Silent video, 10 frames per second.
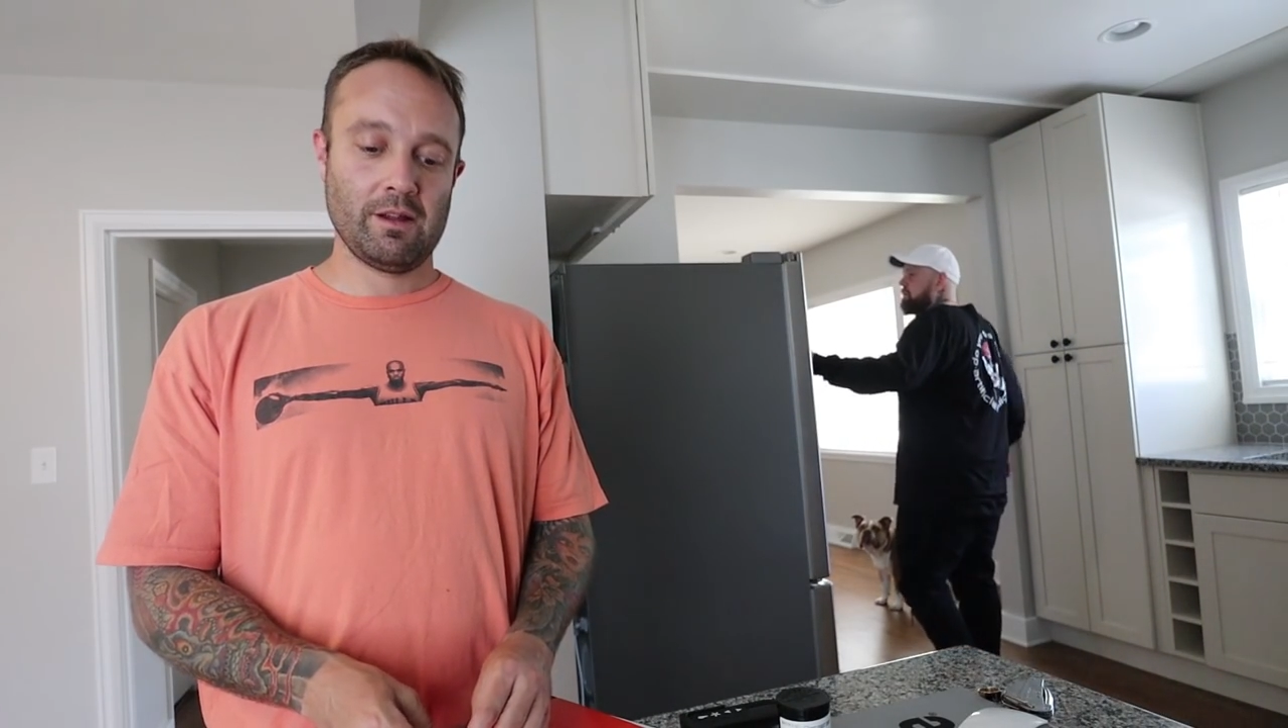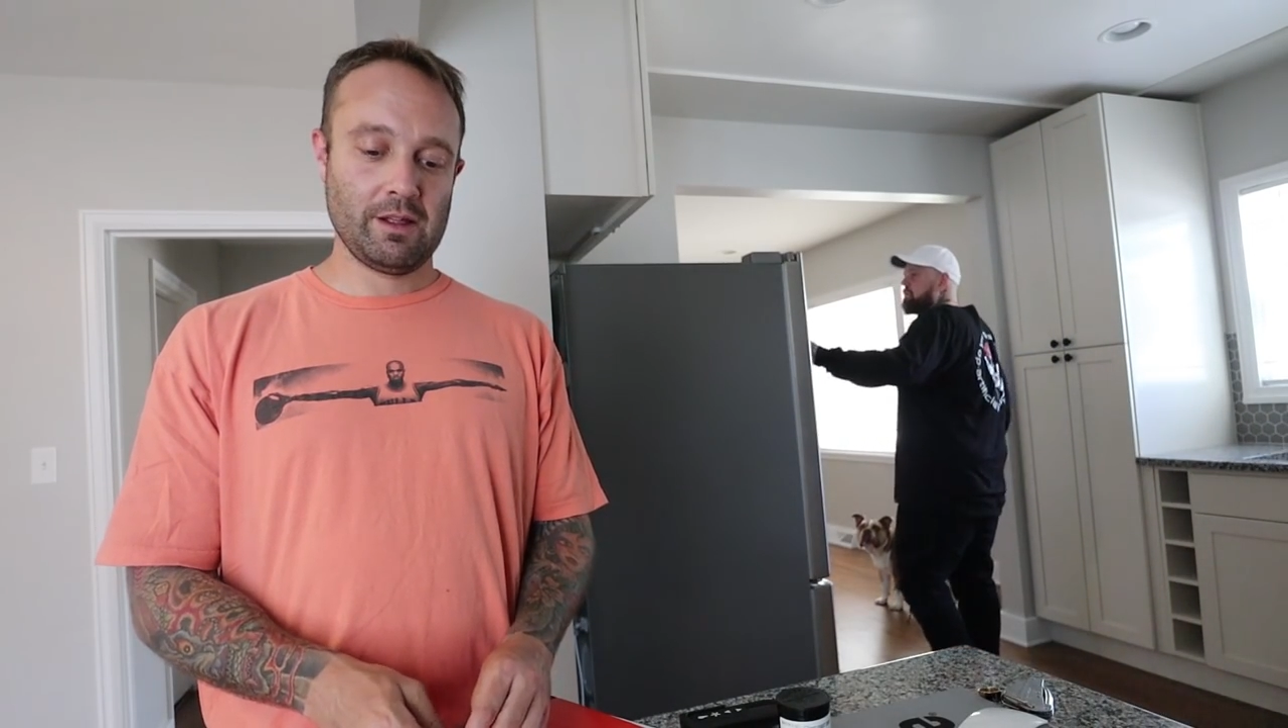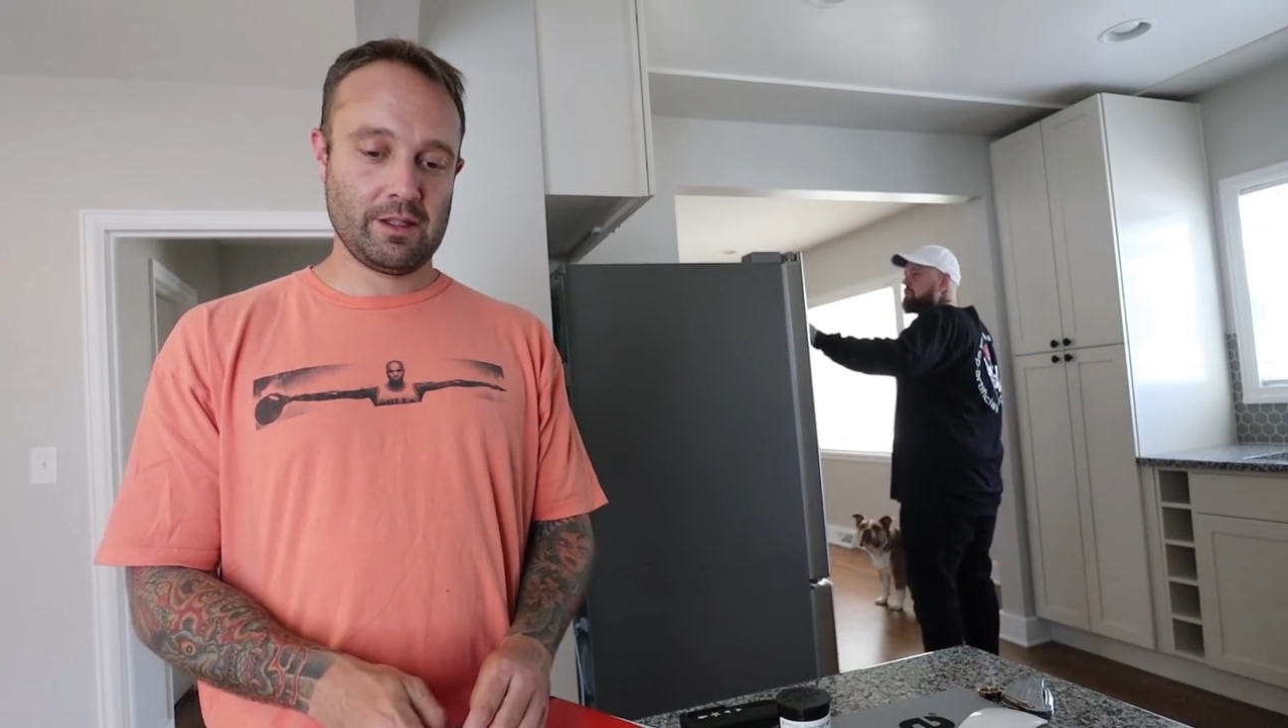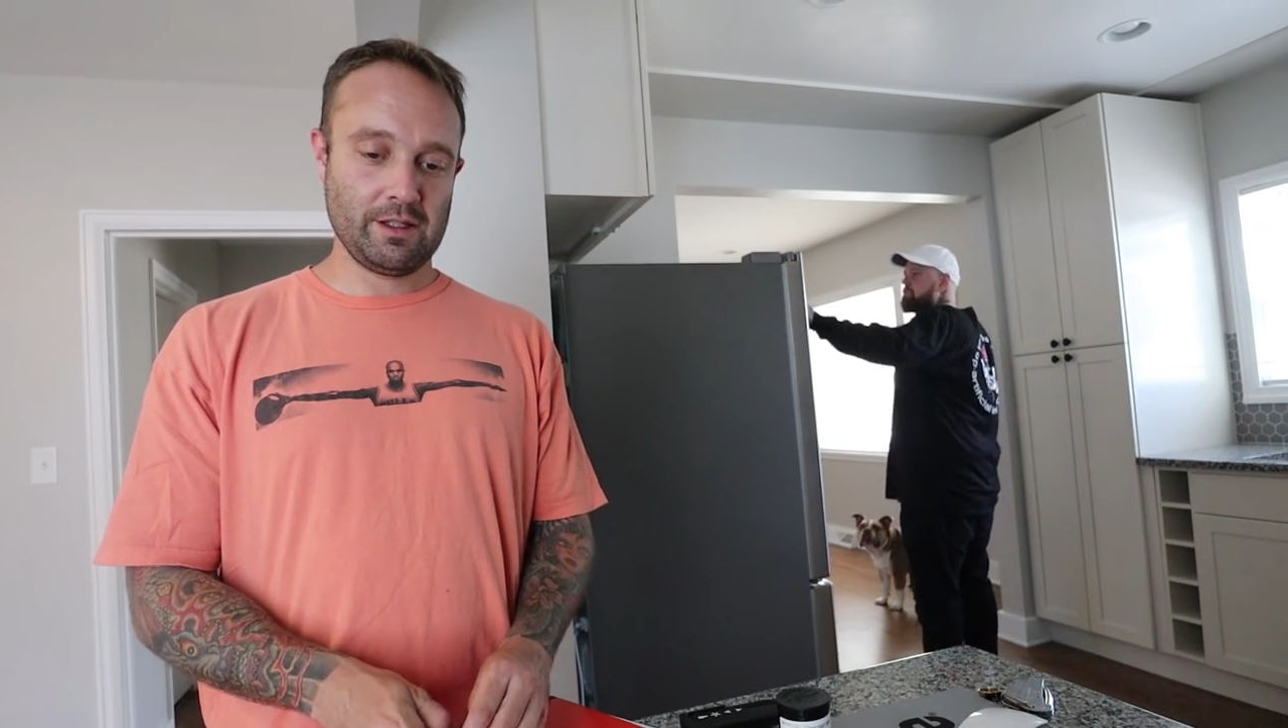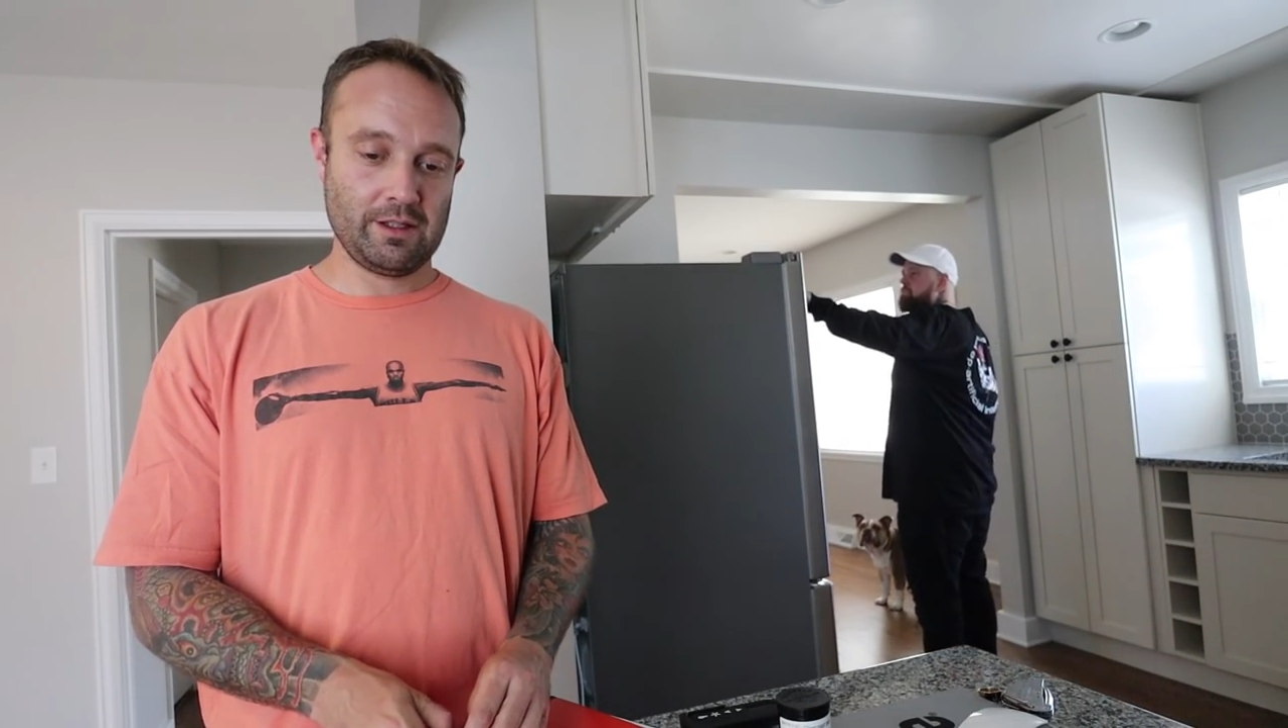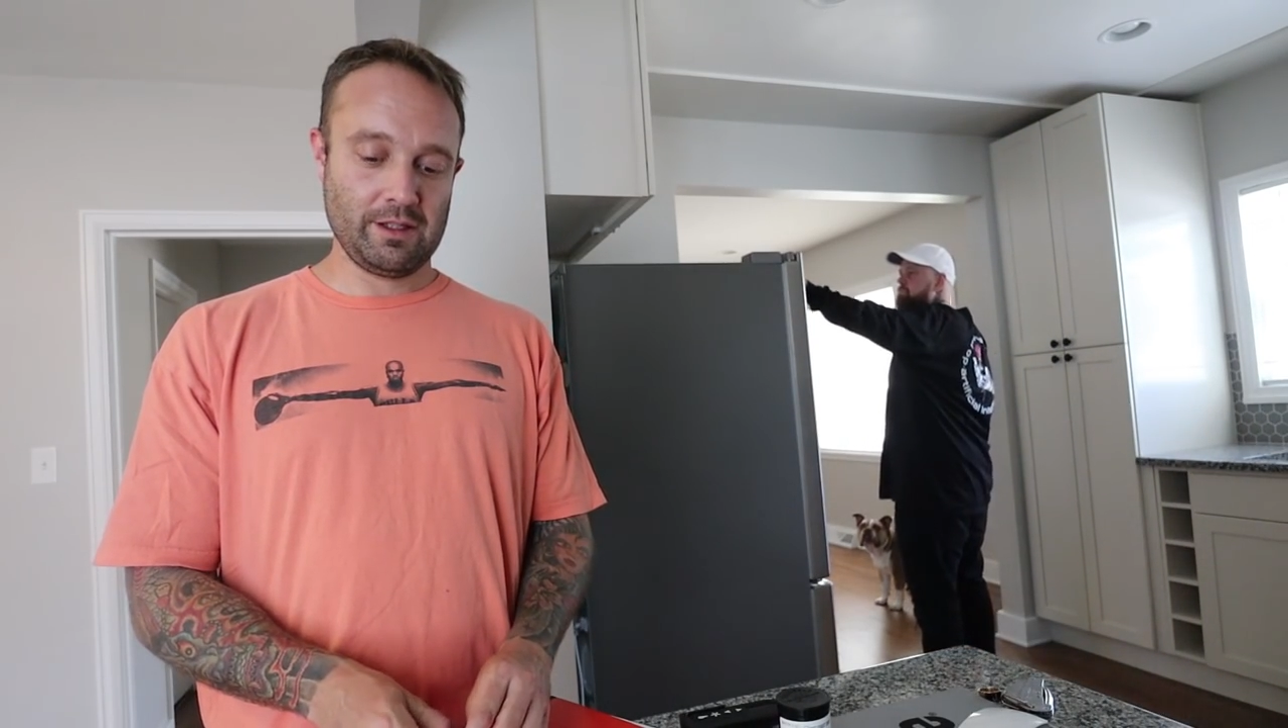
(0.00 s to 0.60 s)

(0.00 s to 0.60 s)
This is